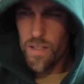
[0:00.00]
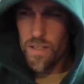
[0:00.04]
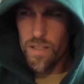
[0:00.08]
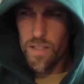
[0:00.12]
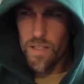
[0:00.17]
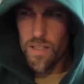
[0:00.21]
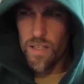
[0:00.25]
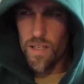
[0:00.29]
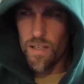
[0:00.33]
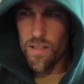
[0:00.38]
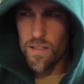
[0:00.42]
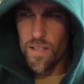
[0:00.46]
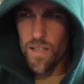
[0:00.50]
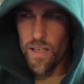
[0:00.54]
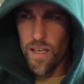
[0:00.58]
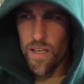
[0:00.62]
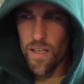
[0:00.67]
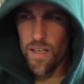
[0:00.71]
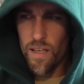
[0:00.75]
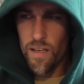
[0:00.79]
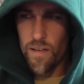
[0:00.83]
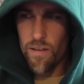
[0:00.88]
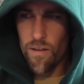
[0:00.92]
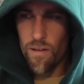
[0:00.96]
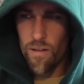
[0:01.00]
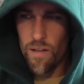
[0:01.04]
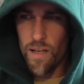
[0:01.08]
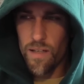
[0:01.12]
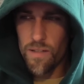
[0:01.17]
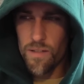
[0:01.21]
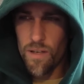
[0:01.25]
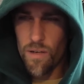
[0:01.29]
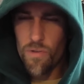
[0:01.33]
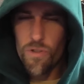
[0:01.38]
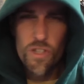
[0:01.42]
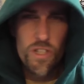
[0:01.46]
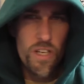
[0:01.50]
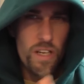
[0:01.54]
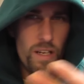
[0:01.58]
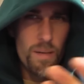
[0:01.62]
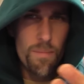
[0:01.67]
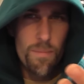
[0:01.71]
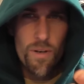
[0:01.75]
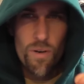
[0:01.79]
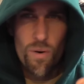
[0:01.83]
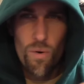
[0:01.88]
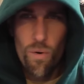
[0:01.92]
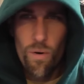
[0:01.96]
to get to get Kiko Alonso? Oh, Shady
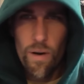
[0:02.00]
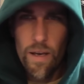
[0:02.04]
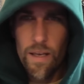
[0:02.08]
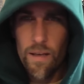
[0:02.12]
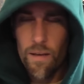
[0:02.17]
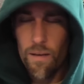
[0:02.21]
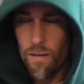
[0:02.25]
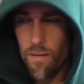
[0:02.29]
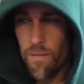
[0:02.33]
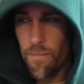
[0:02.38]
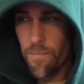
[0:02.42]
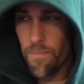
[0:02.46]
McCoy?